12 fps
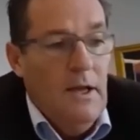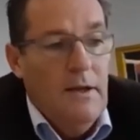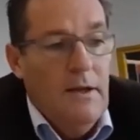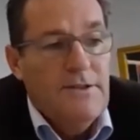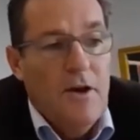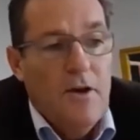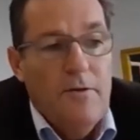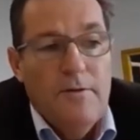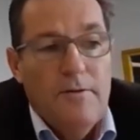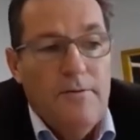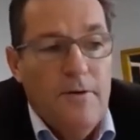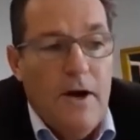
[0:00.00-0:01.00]

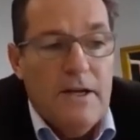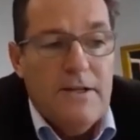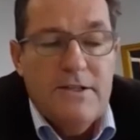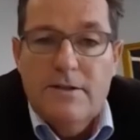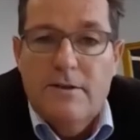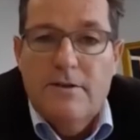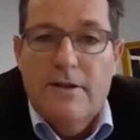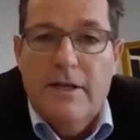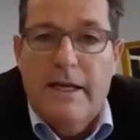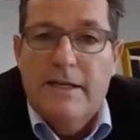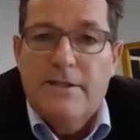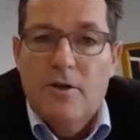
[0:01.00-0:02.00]
So for us, the
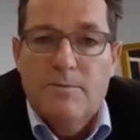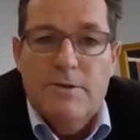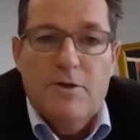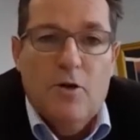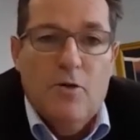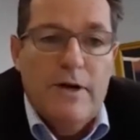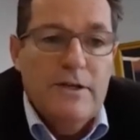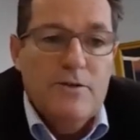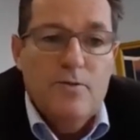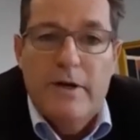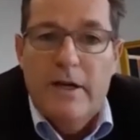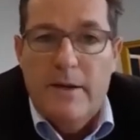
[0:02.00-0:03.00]
near-term story is
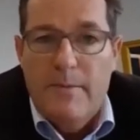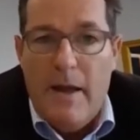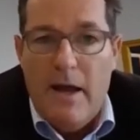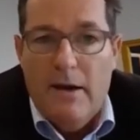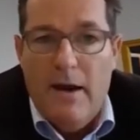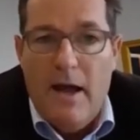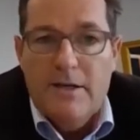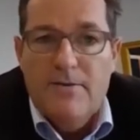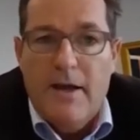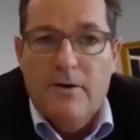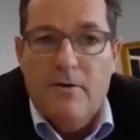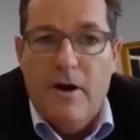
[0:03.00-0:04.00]
really about large
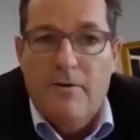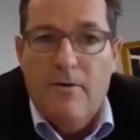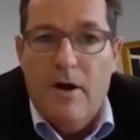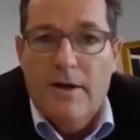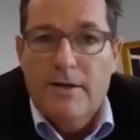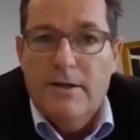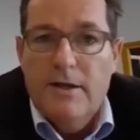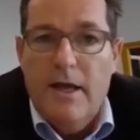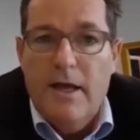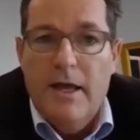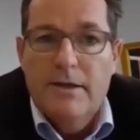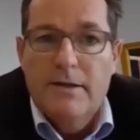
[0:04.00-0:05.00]
flake graphite,
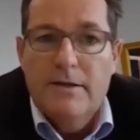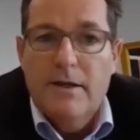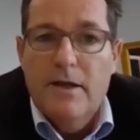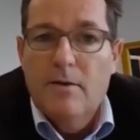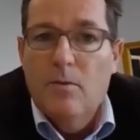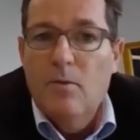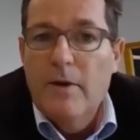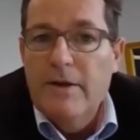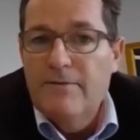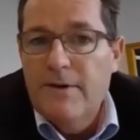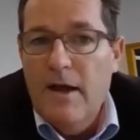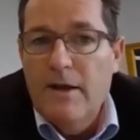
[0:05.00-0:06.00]
and
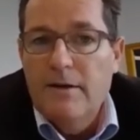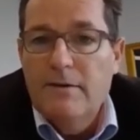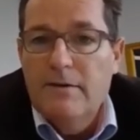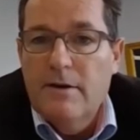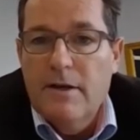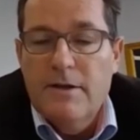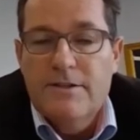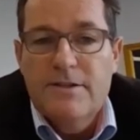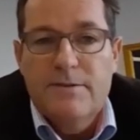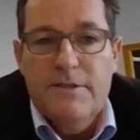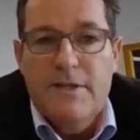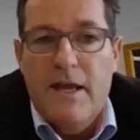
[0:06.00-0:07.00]
we've done a
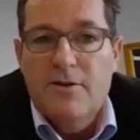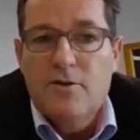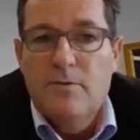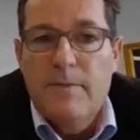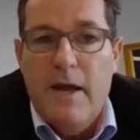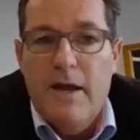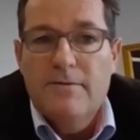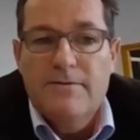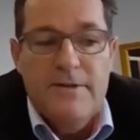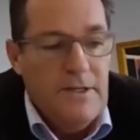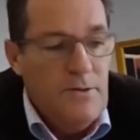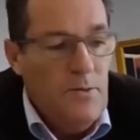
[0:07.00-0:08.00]
substantial amount of
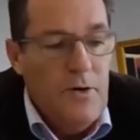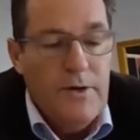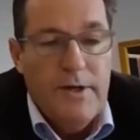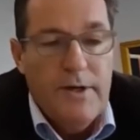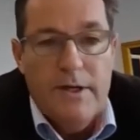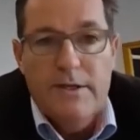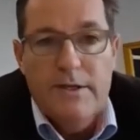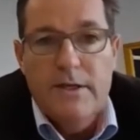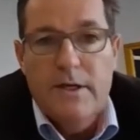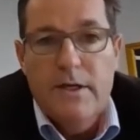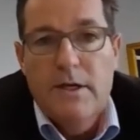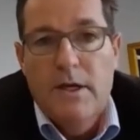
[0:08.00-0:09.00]
test work at
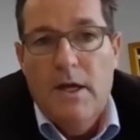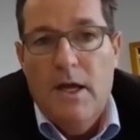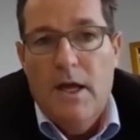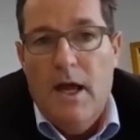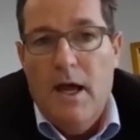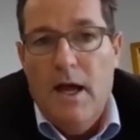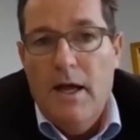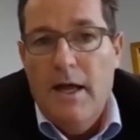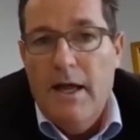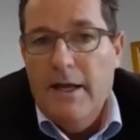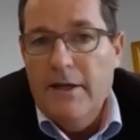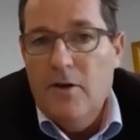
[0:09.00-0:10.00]

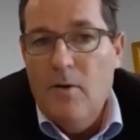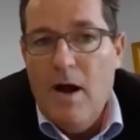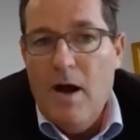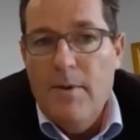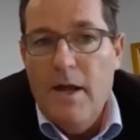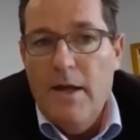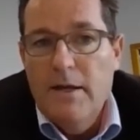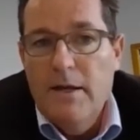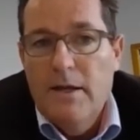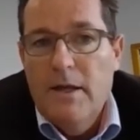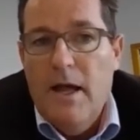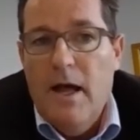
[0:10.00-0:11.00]
Ancuabe,
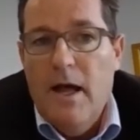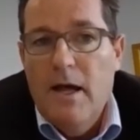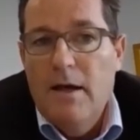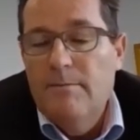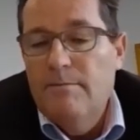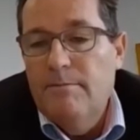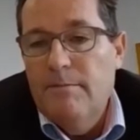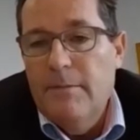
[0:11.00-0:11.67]
and